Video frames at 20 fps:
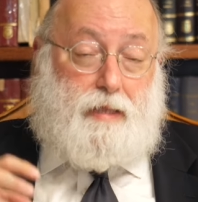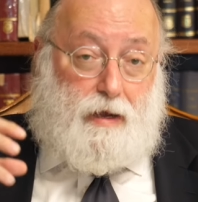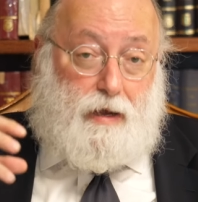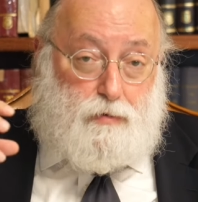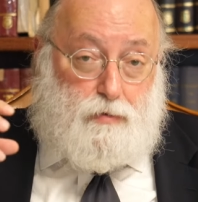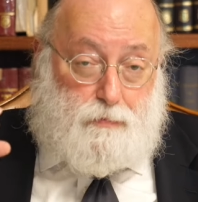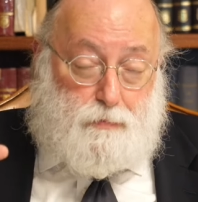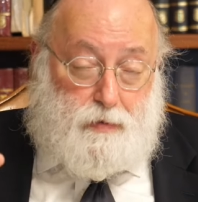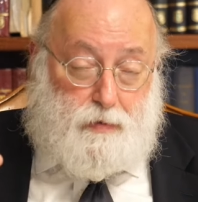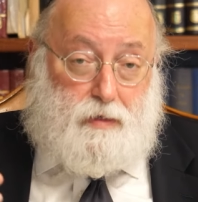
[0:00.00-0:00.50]

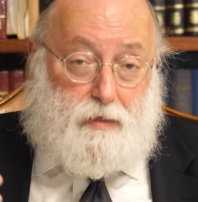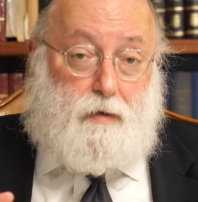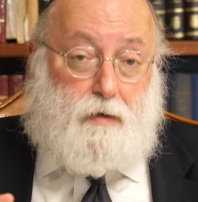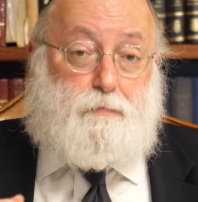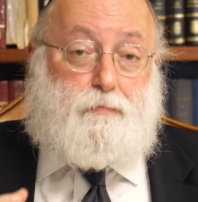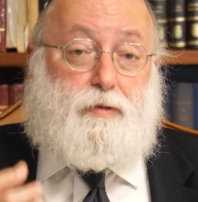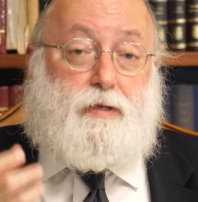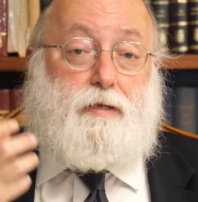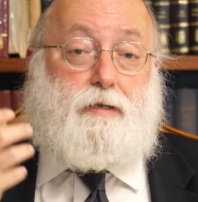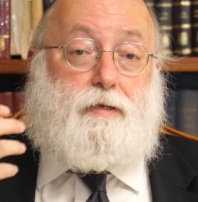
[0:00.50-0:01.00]
Now it's been
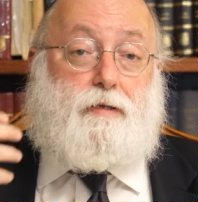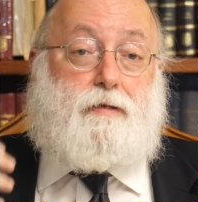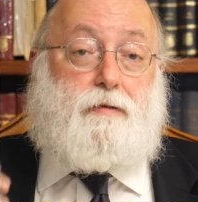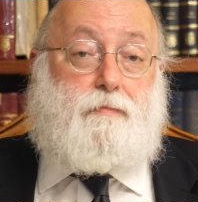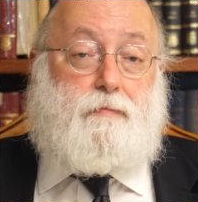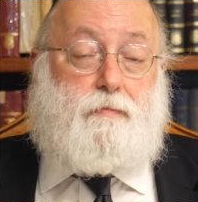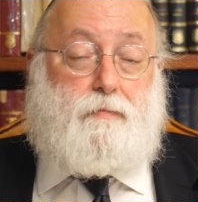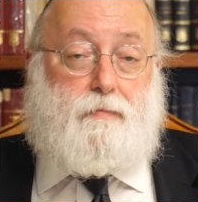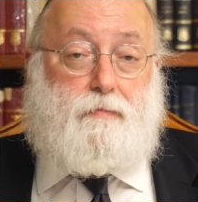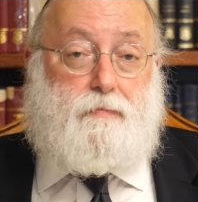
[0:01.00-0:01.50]
completed.
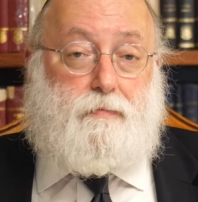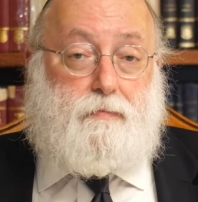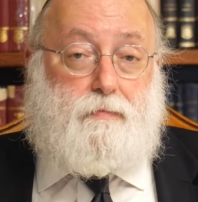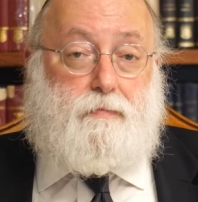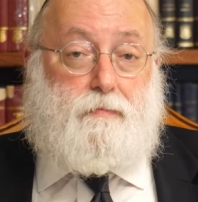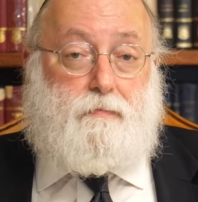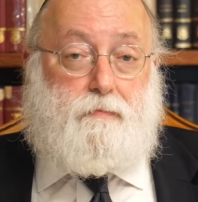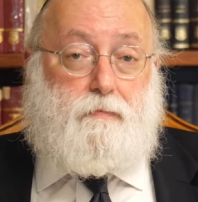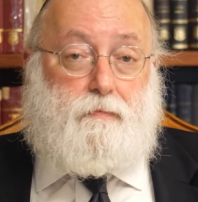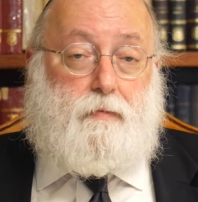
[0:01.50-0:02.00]

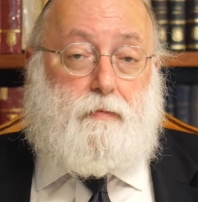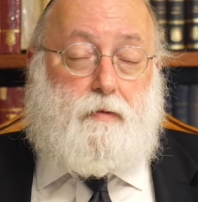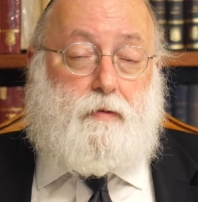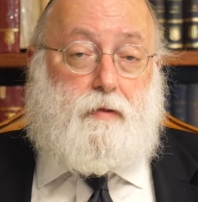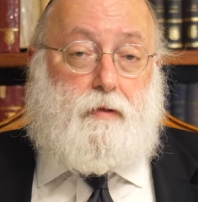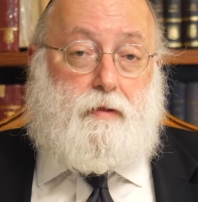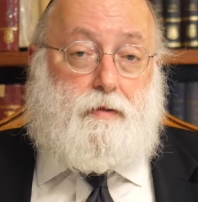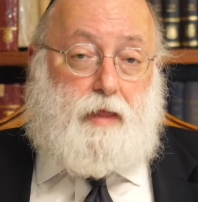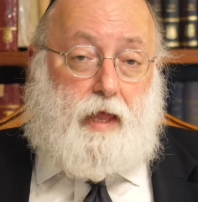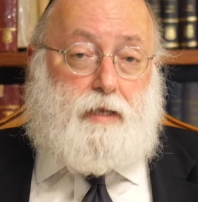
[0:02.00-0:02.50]

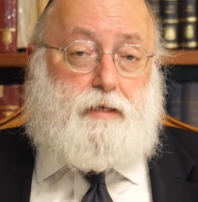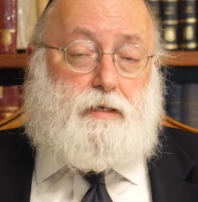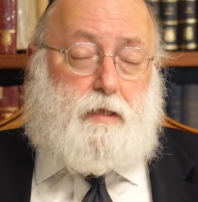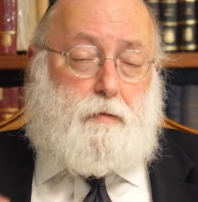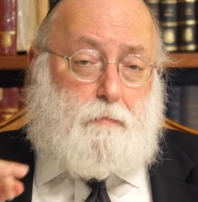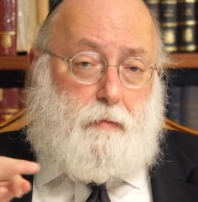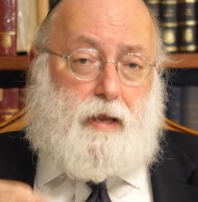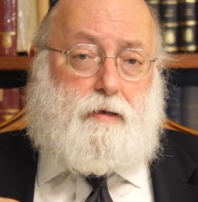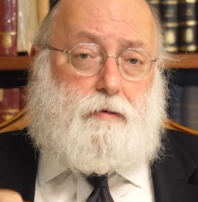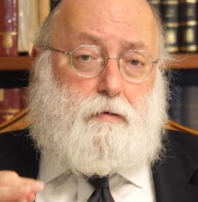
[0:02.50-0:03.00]
That's
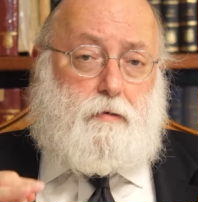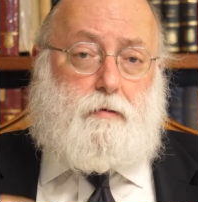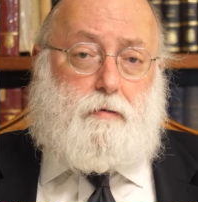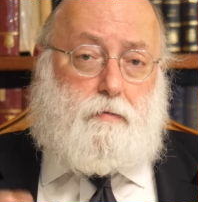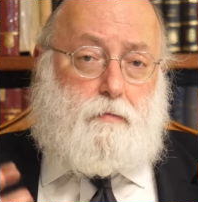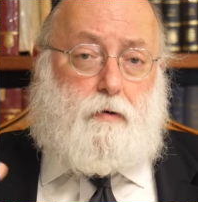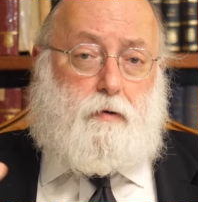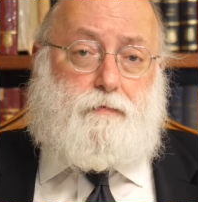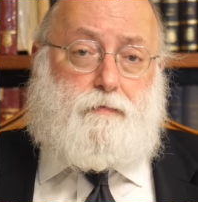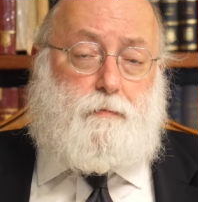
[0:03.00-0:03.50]
the main,
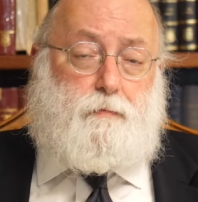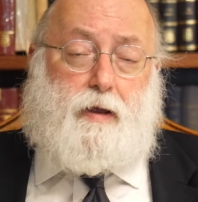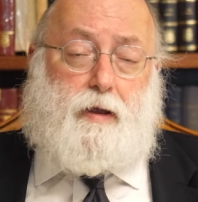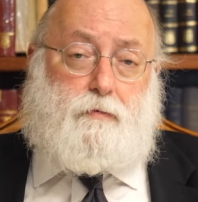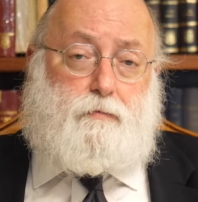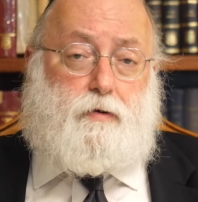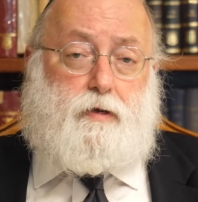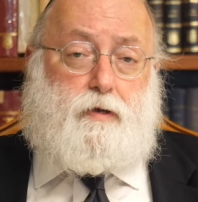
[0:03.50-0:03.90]
one of the main